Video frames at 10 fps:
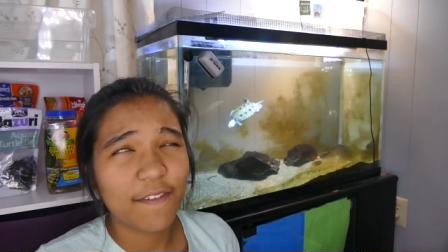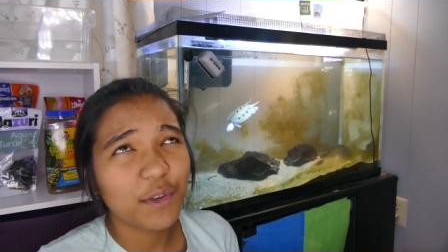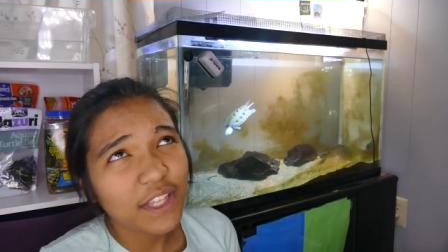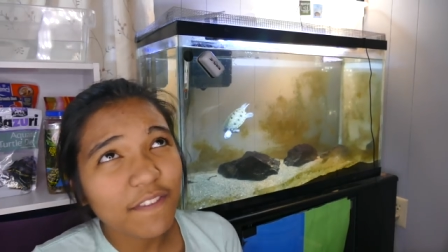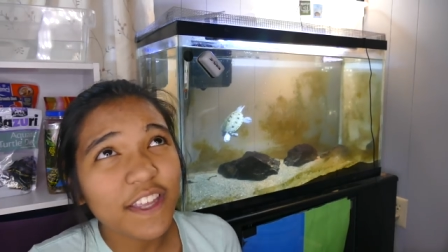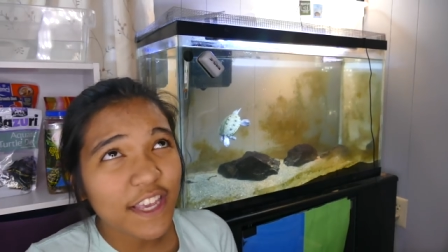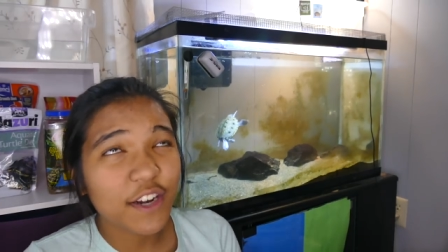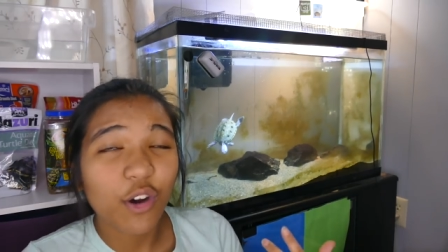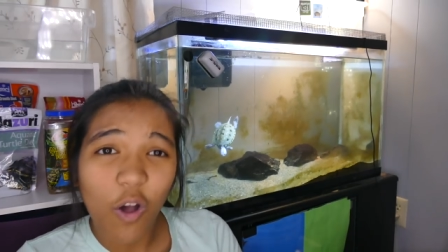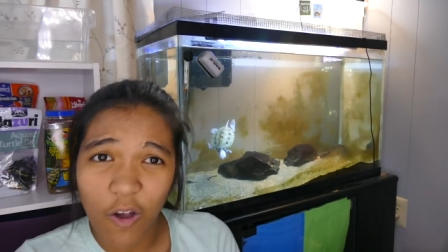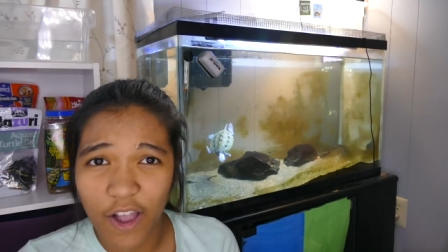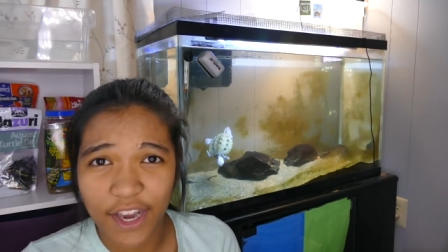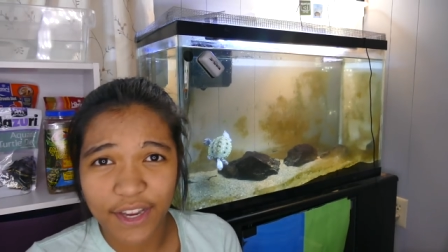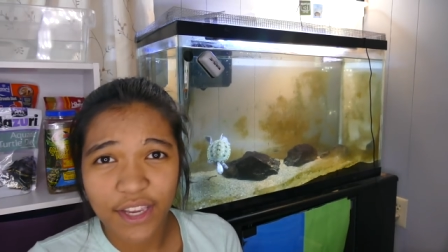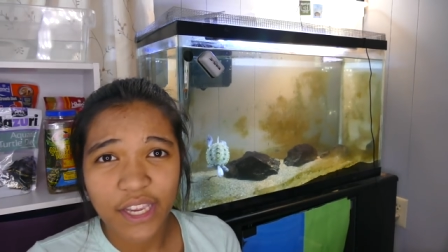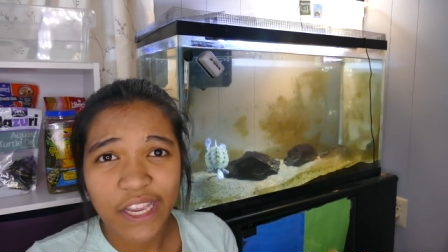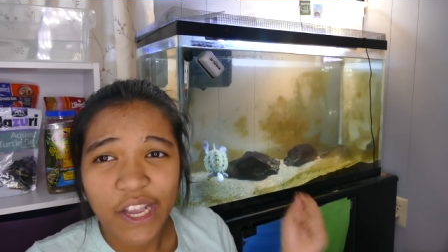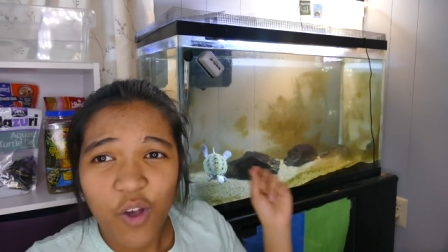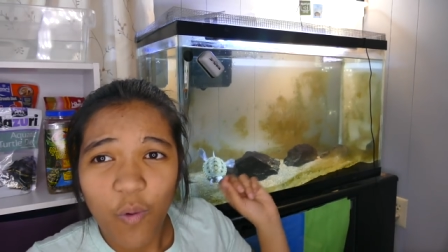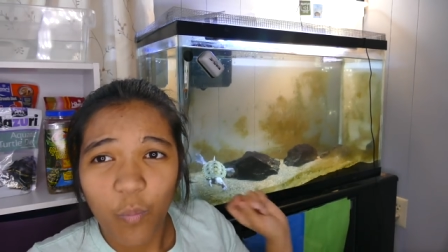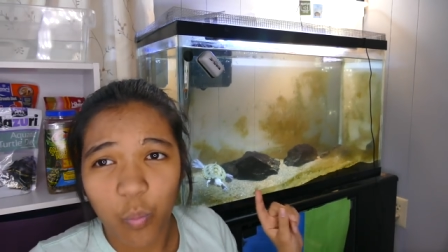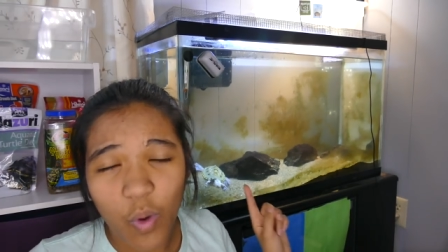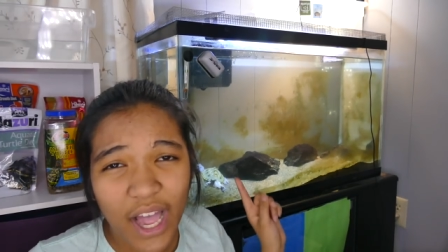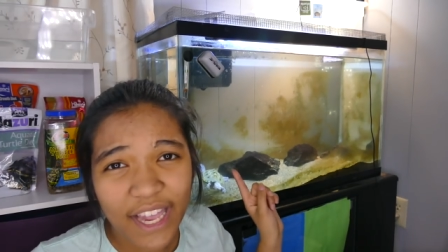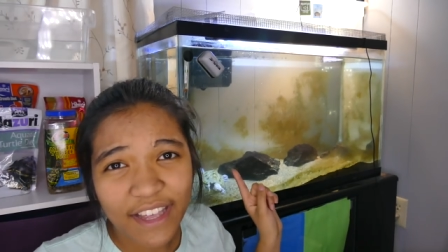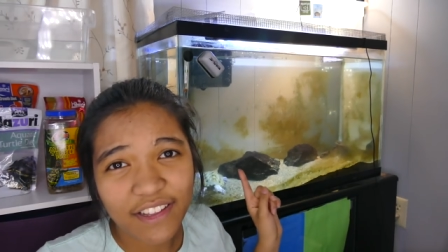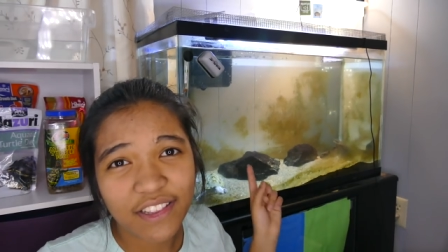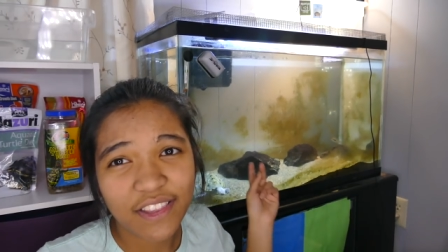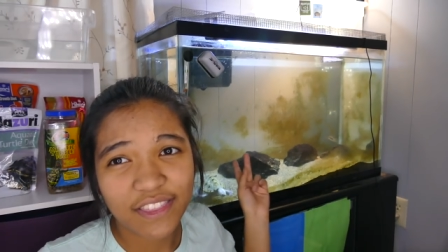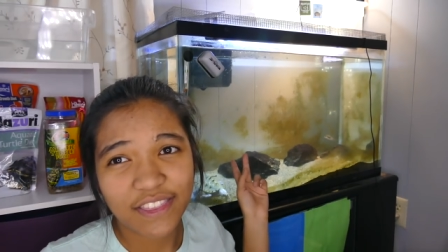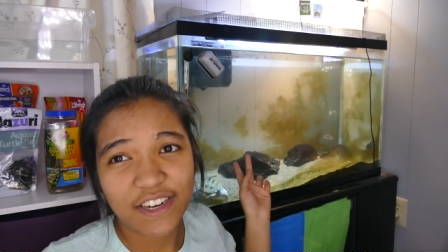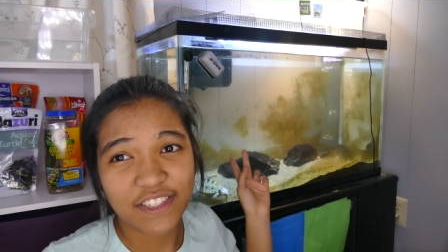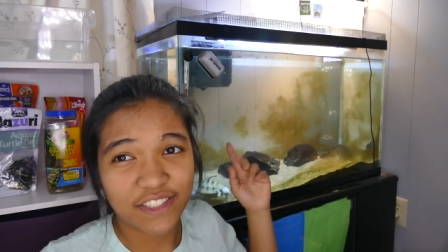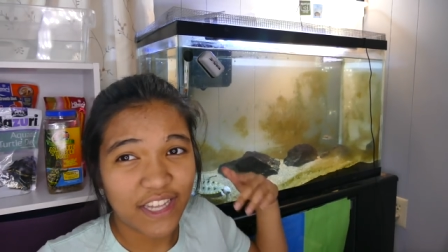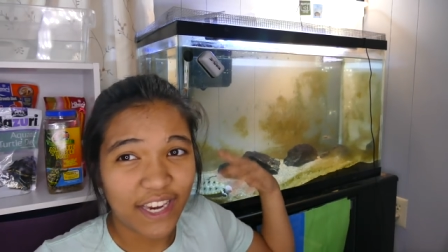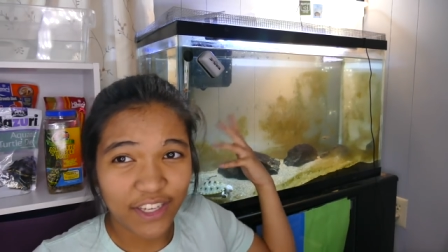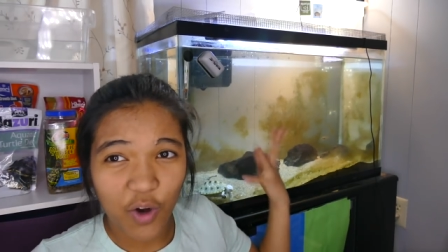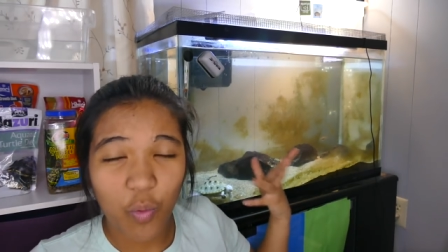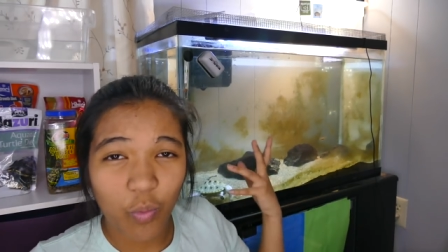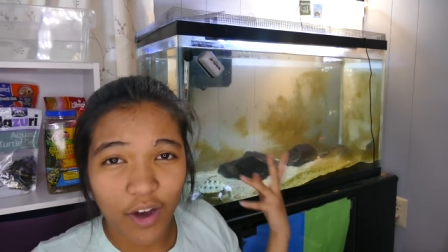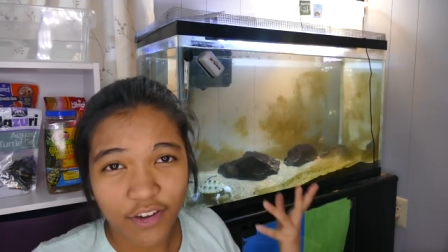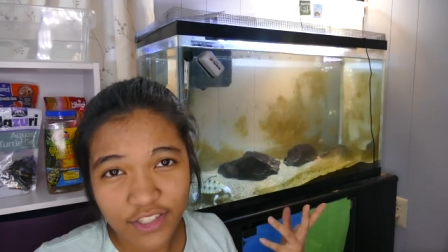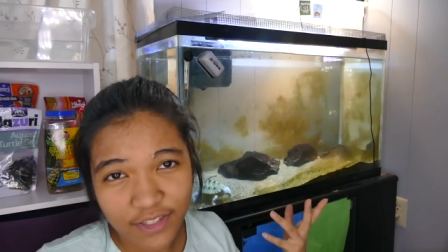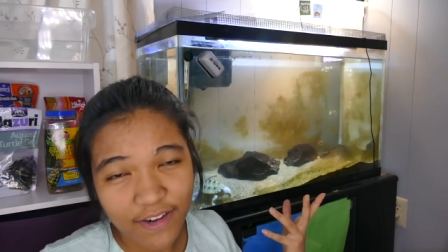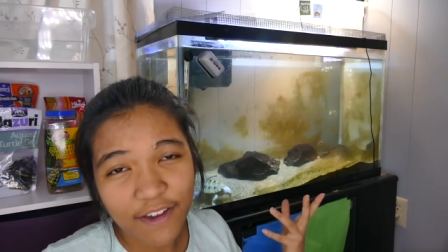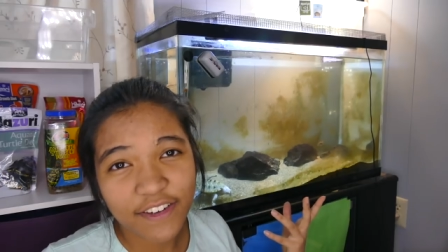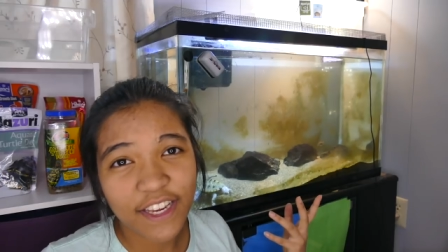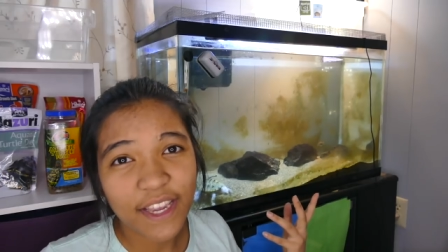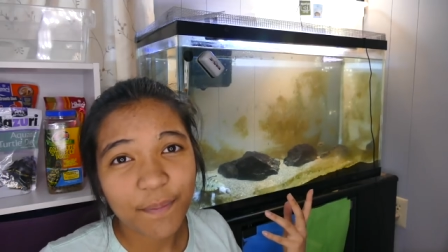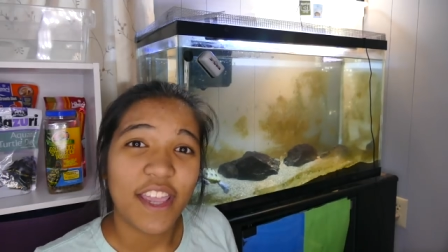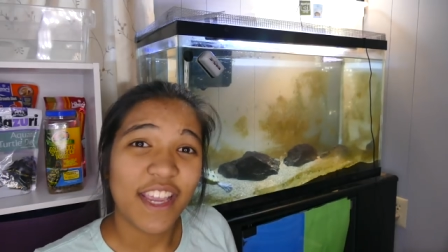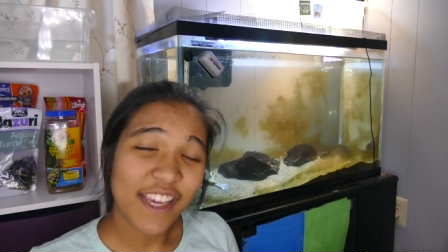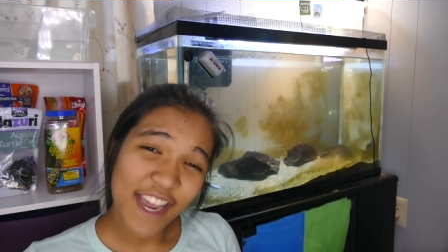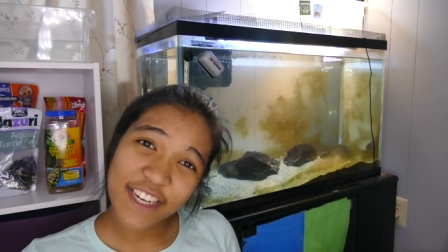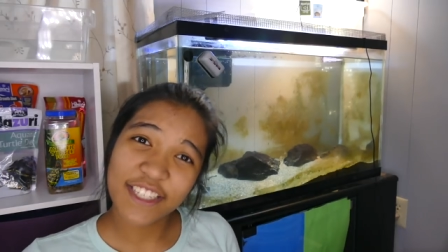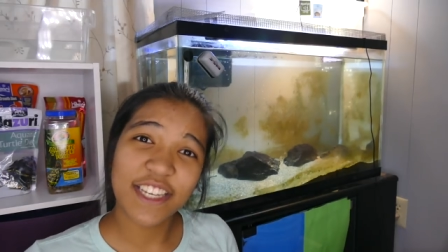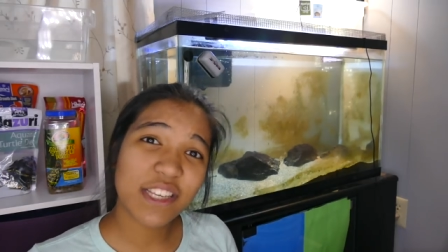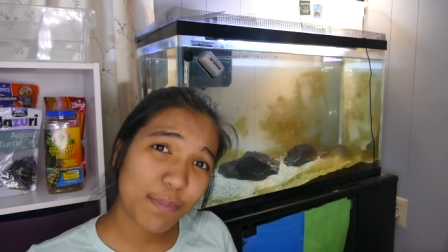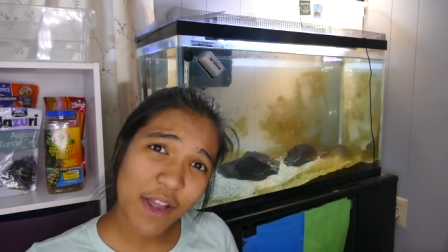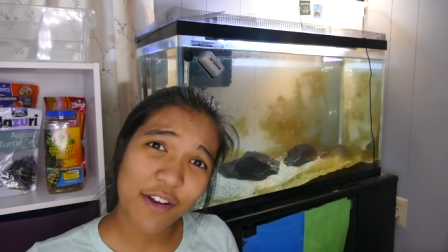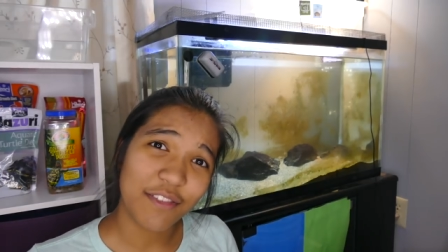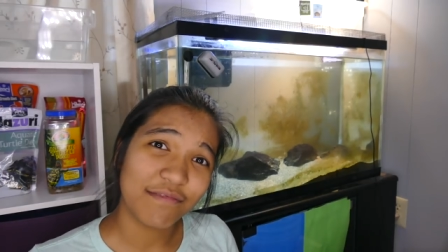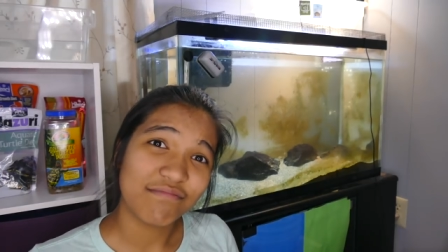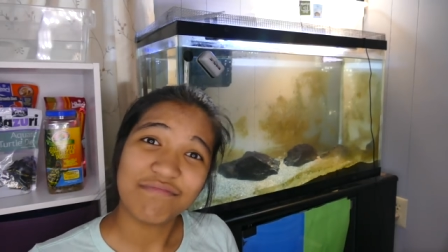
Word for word: if you leave the heater on while there's like no water surrounding it, it can actually explode.